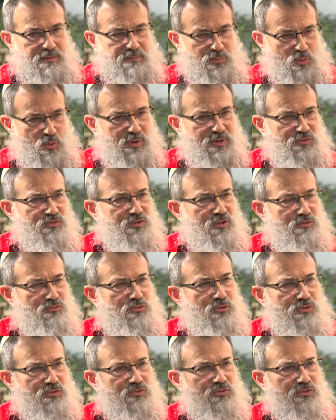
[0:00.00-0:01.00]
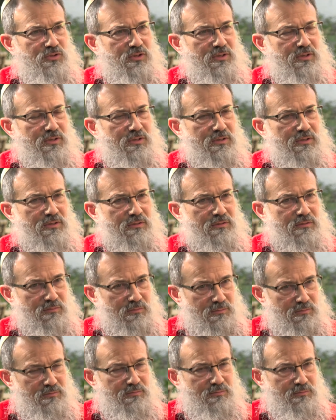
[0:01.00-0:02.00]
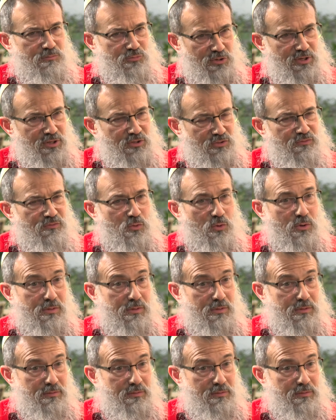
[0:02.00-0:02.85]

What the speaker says: points that Roots brings forth.